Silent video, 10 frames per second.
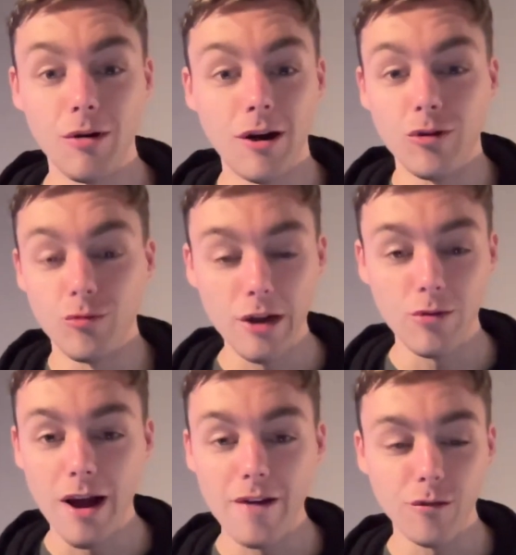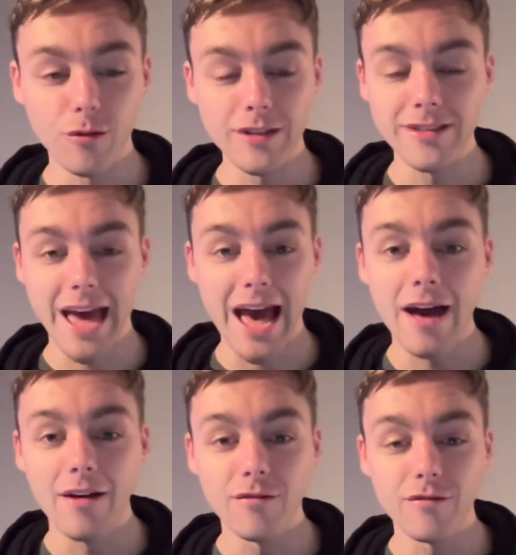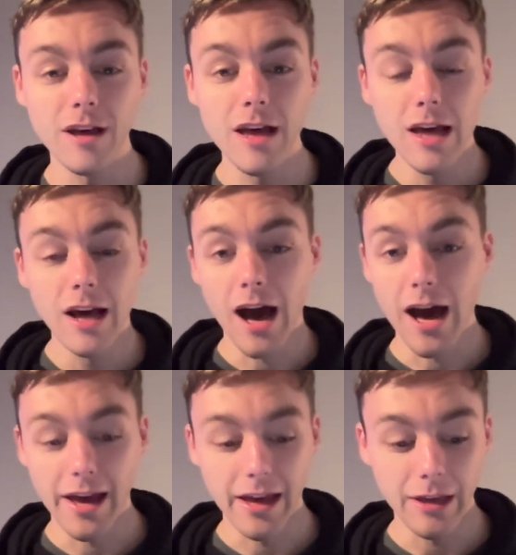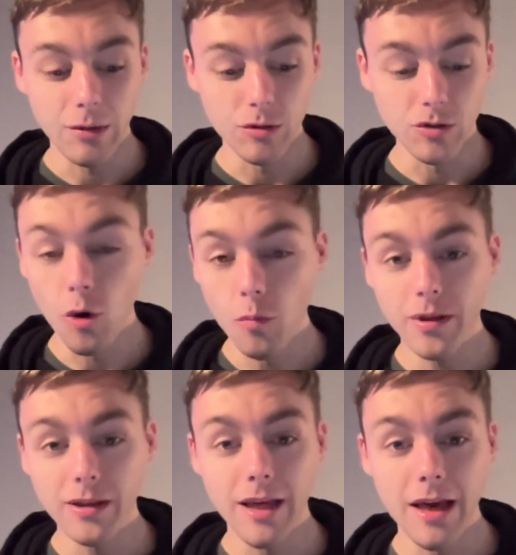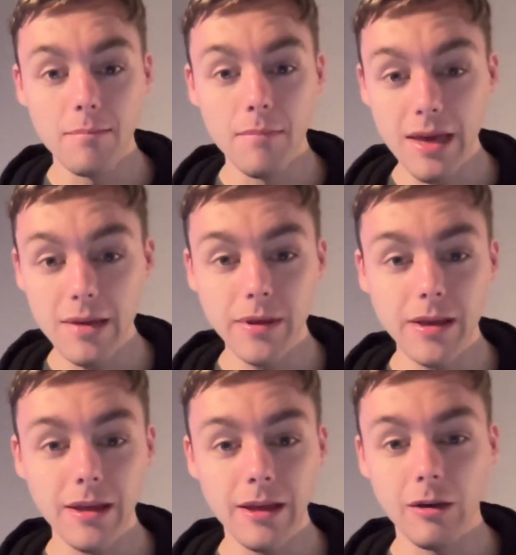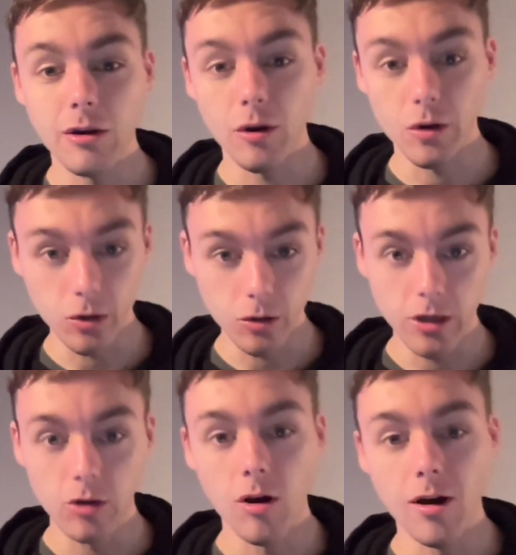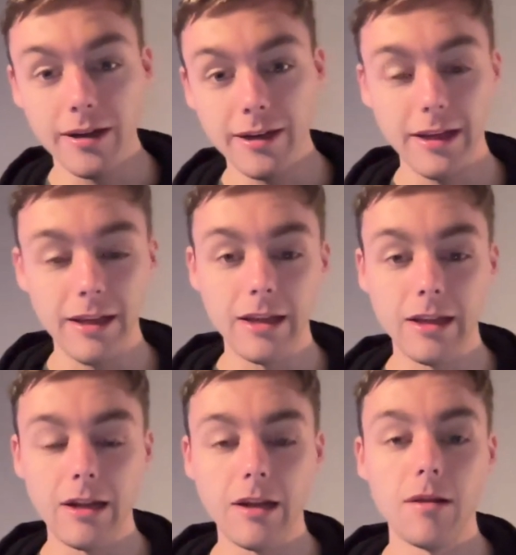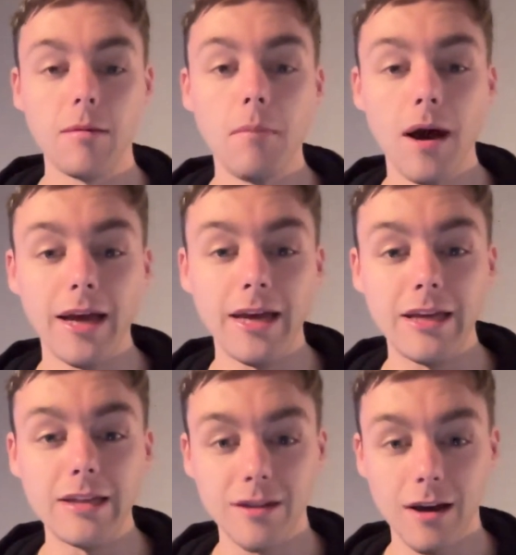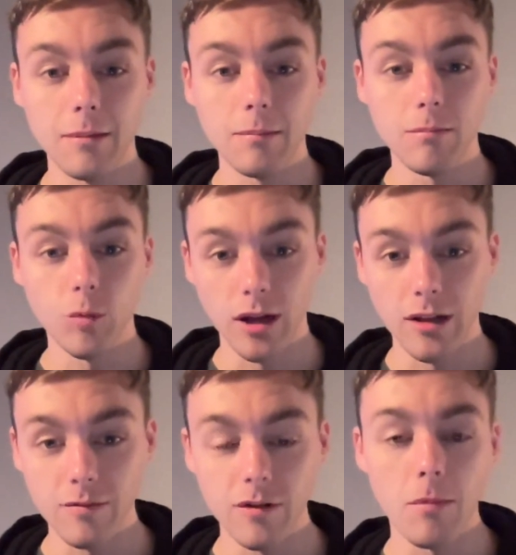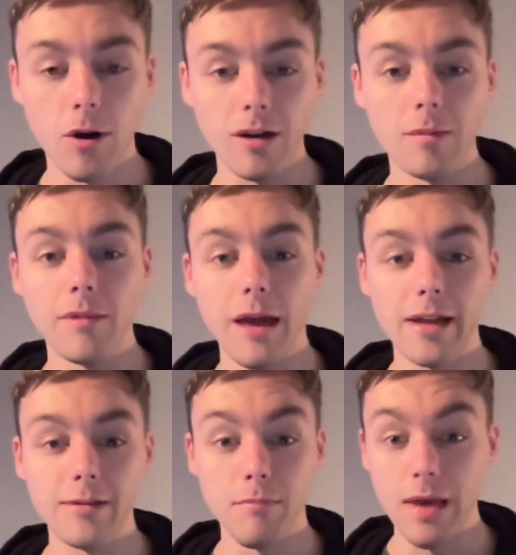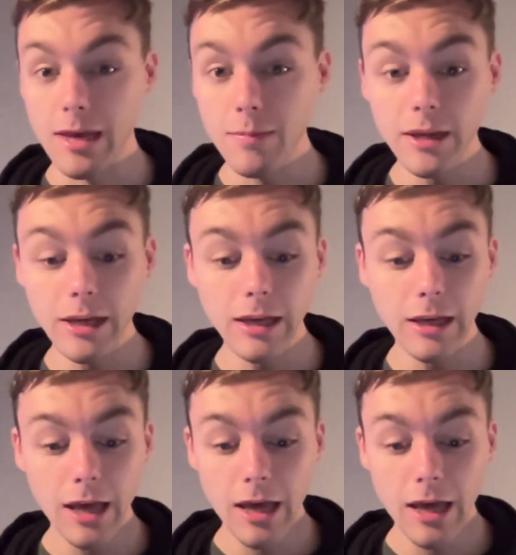a great rivalry to have. I was hoping that maybe earlier on in my time when I lived in Markham, that maybe